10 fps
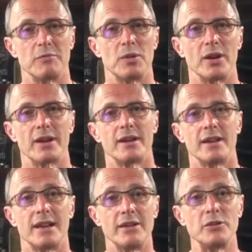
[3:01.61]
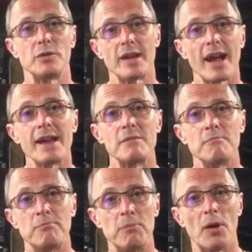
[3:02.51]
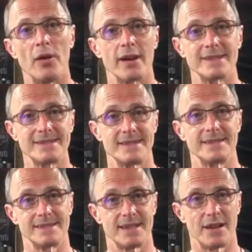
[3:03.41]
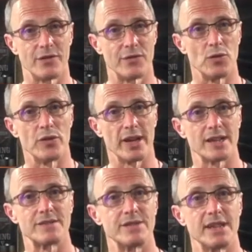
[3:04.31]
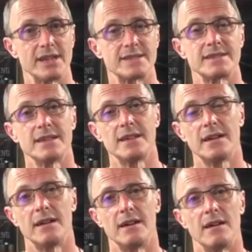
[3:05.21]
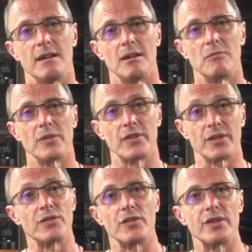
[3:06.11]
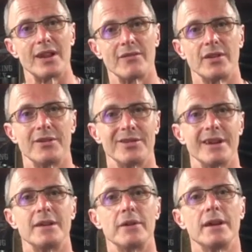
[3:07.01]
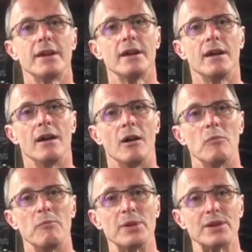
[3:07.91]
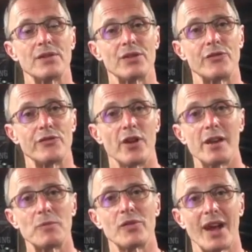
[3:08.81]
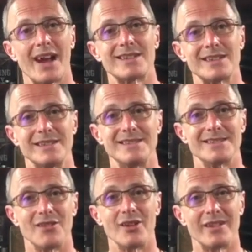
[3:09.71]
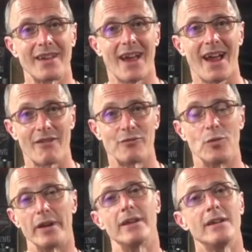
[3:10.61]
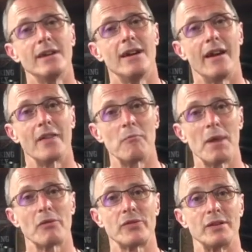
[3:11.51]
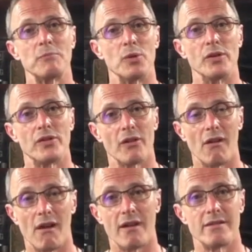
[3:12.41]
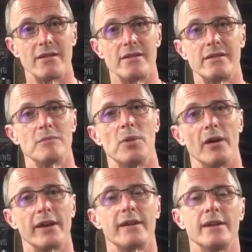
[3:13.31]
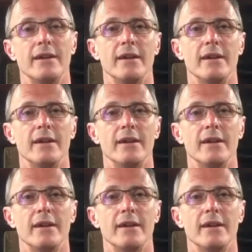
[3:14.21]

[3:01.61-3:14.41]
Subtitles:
the bike. Now, you can buy a centre stand for the XVS, the 650 and 1100 anyway, because the frame was actually designed to have one and the mounting points are underneath the bike.